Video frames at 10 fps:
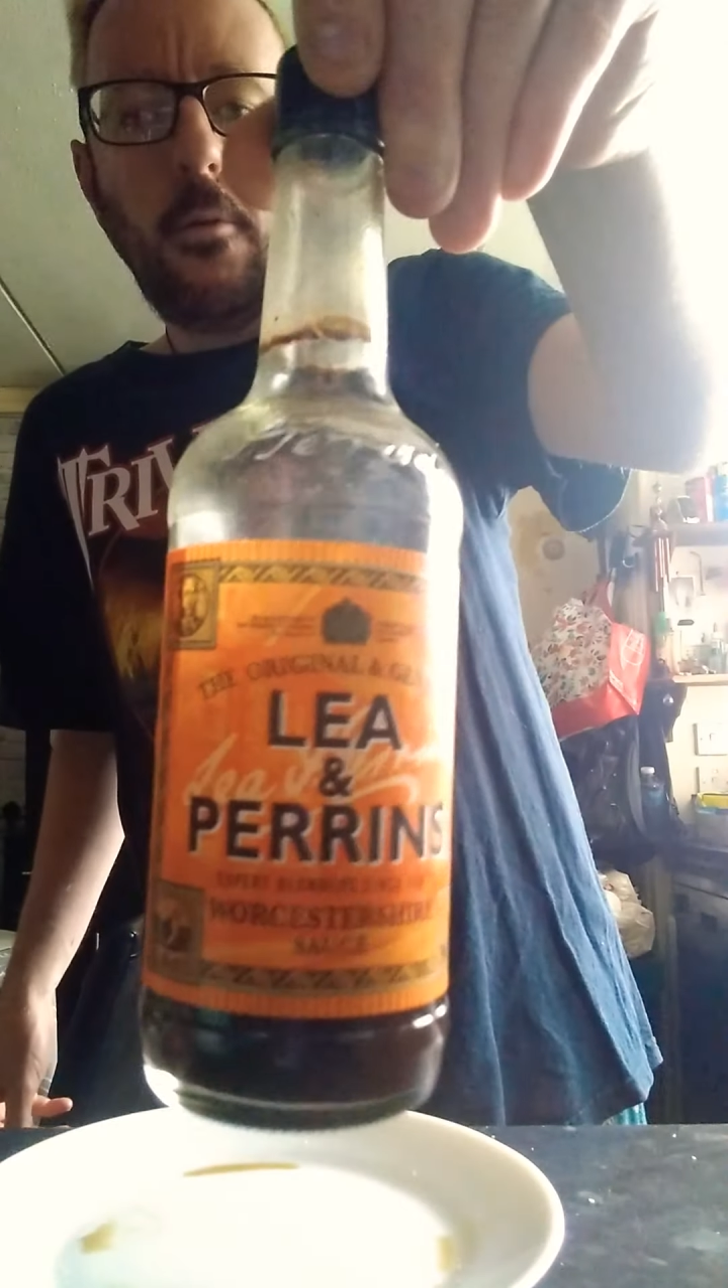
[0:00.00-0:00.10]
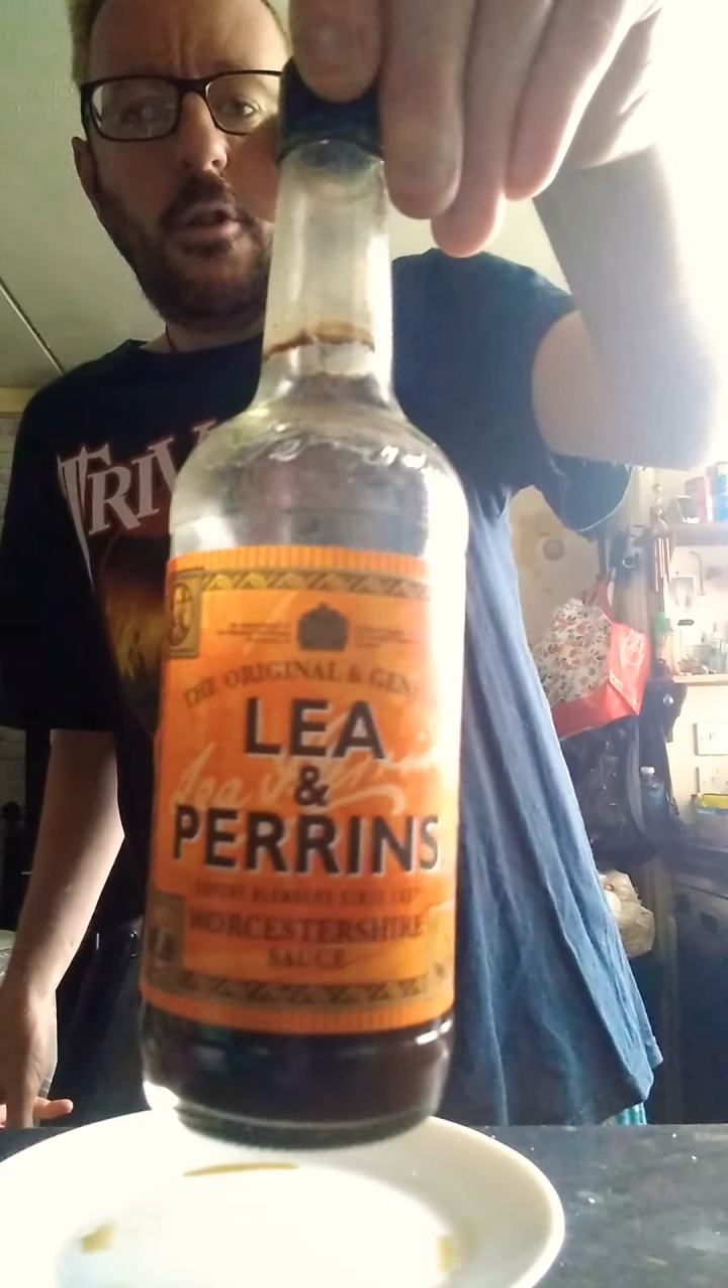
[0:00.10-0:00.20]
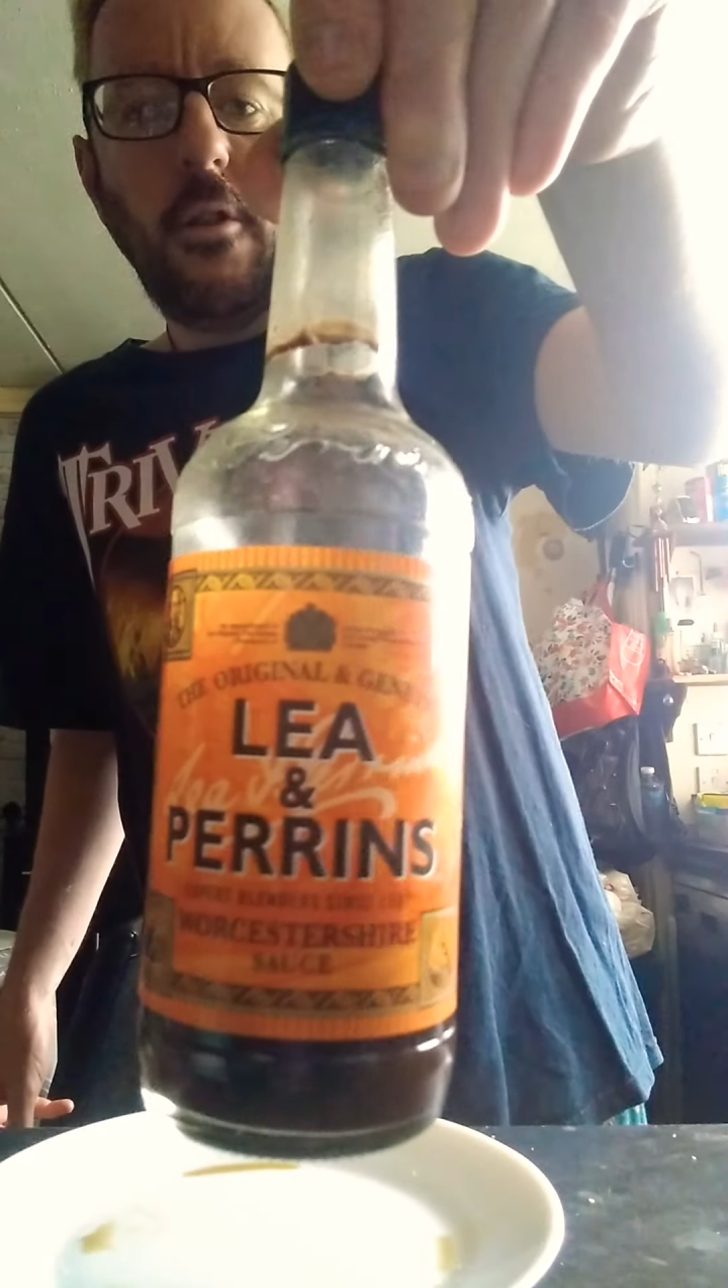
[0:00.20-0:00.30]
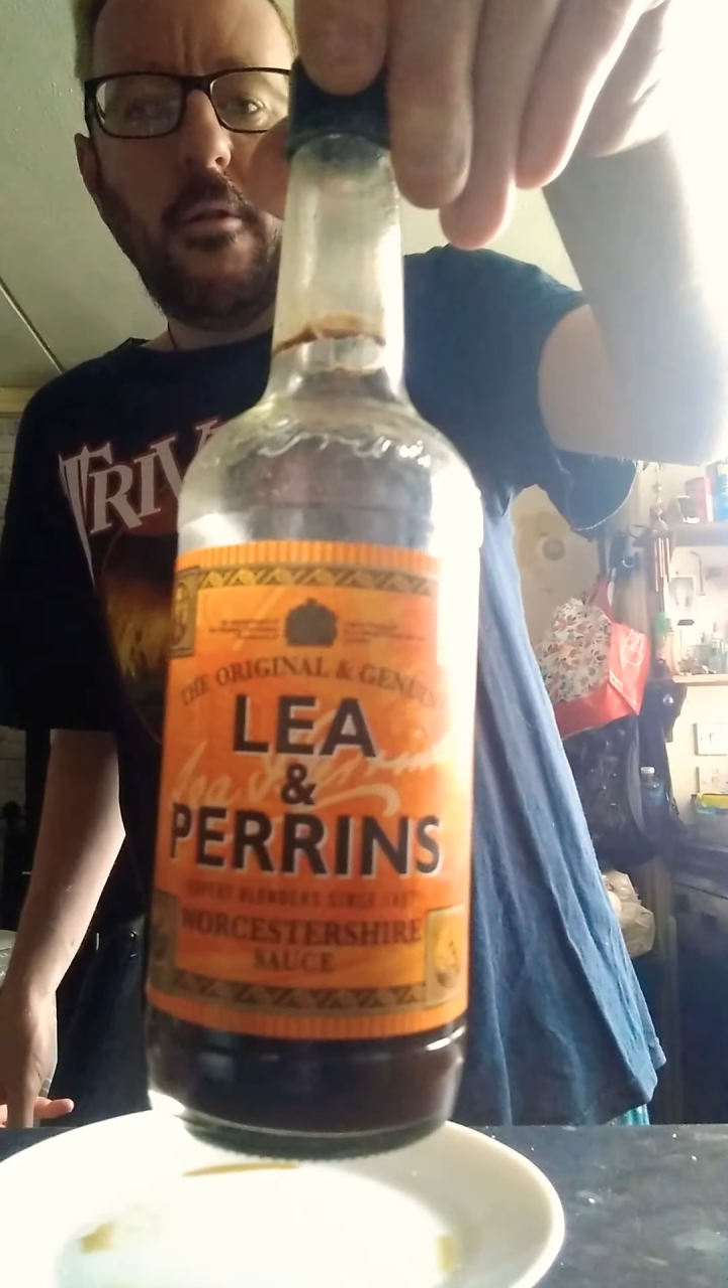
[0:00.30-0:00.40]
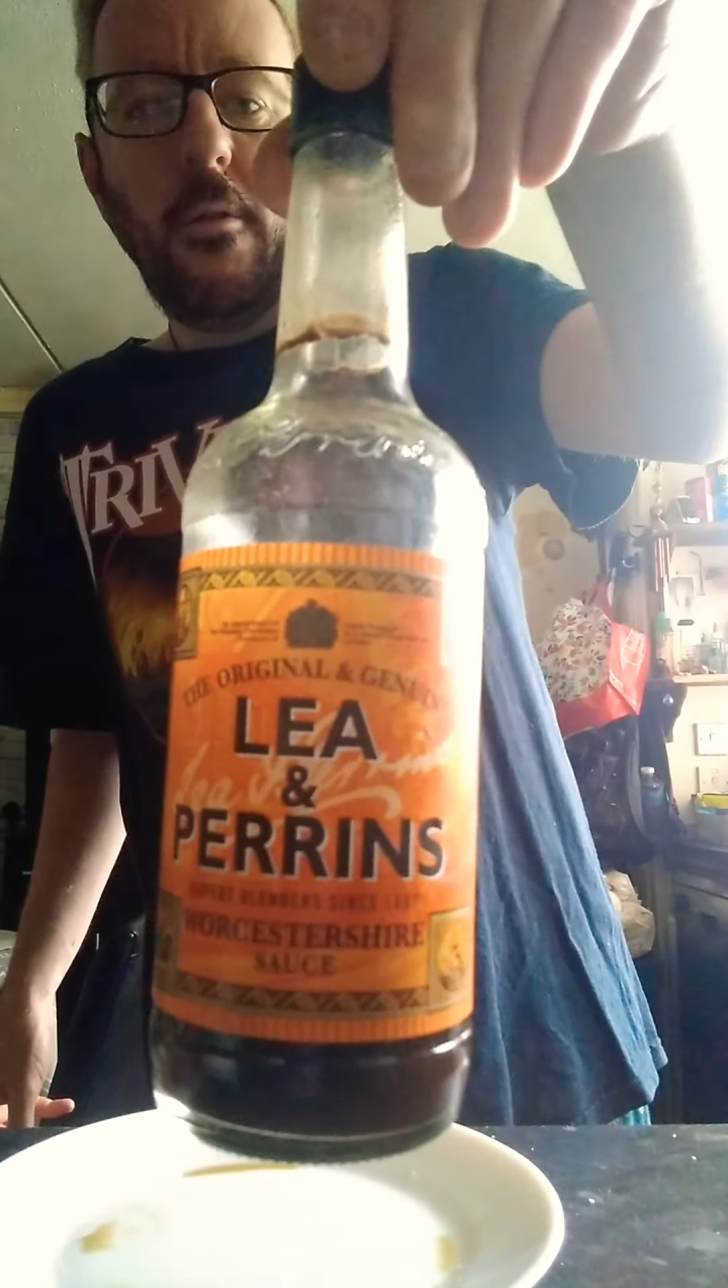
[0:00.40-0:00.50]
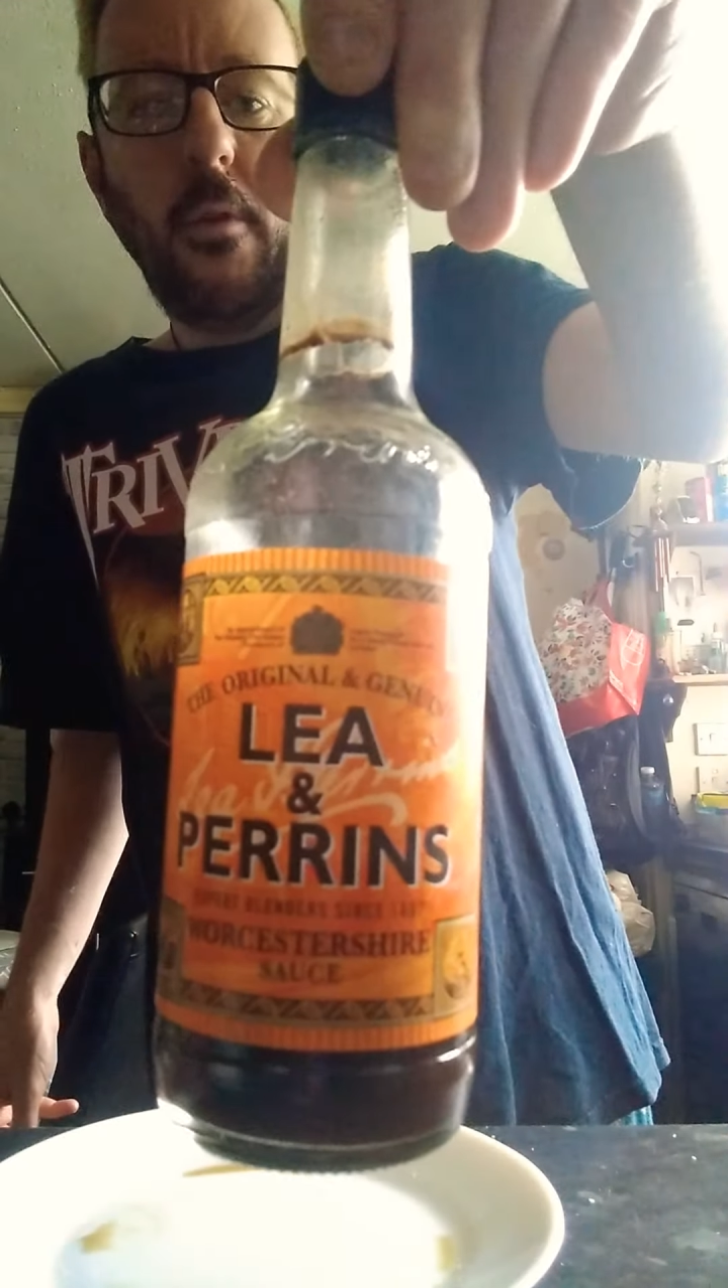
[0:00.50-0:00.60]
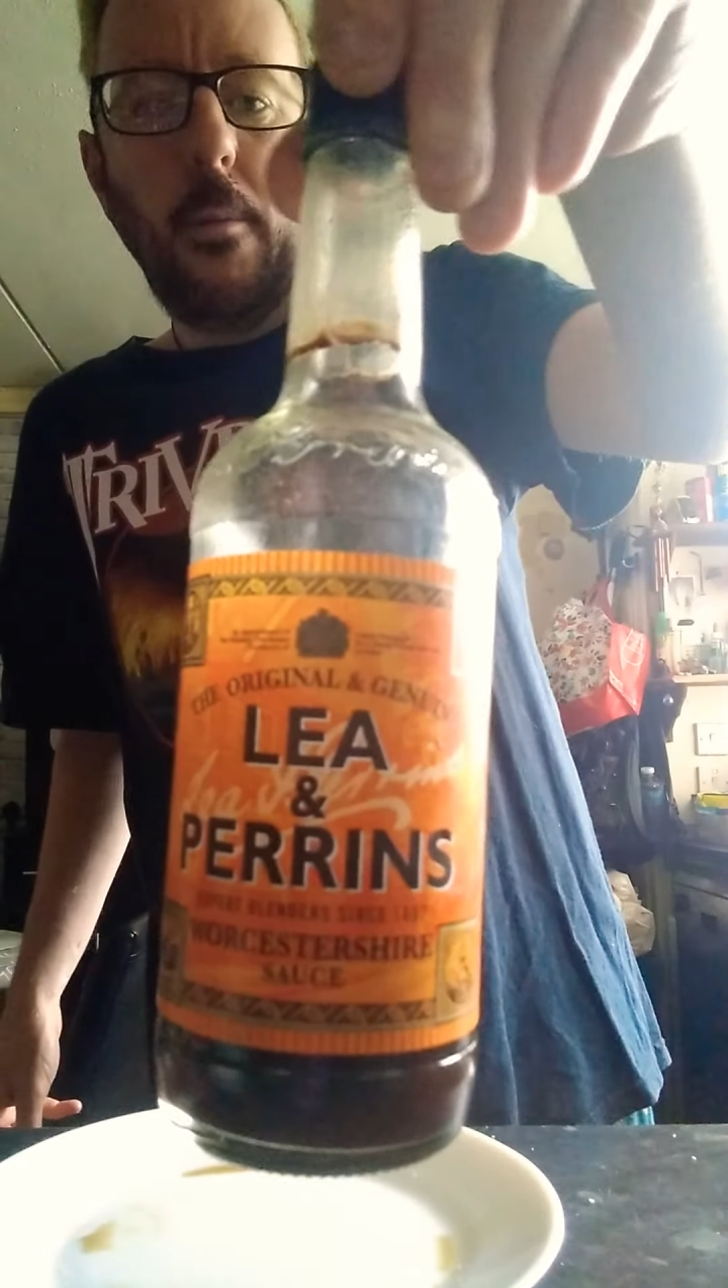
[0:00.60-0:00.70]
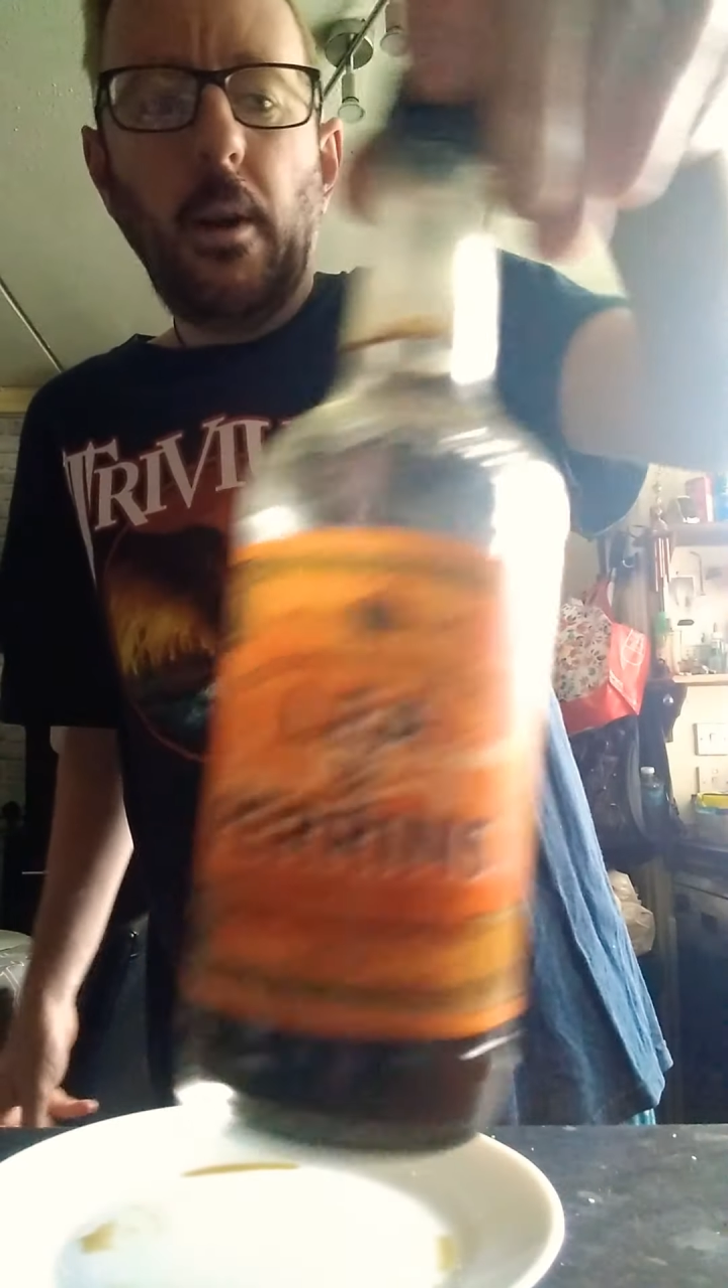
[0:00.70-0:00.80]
just over